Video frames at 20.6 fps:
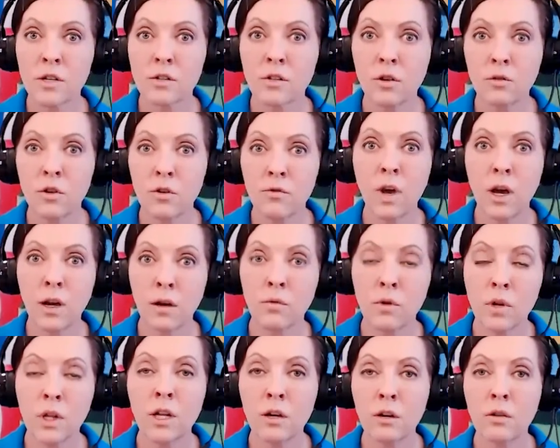So you've got a
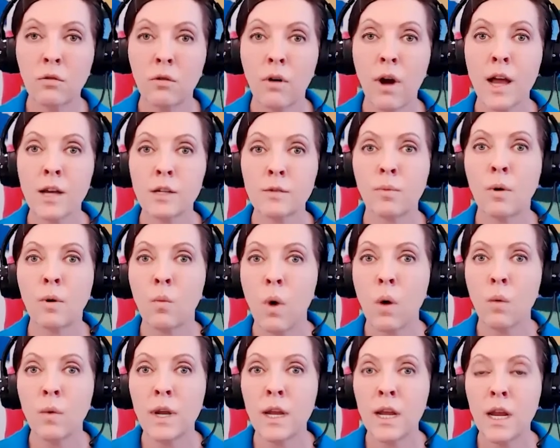really good grasp on
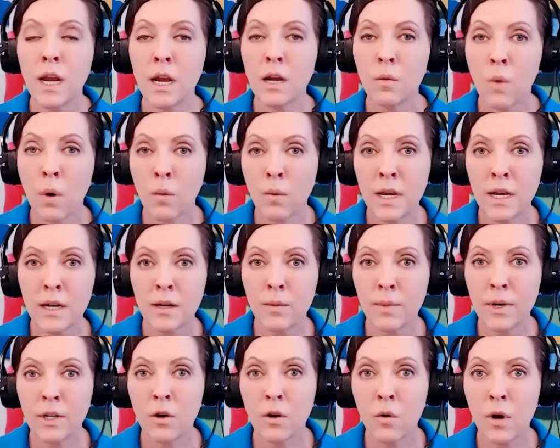what we need and what we need to
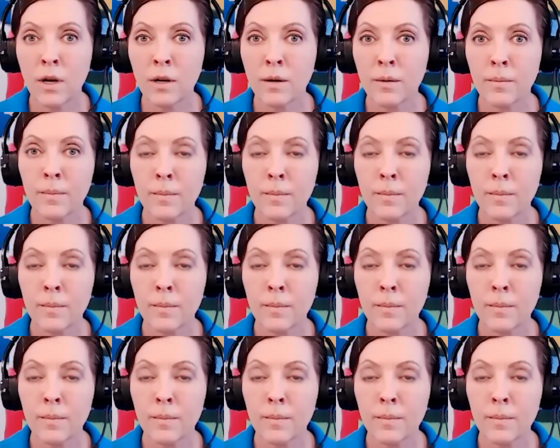be doing.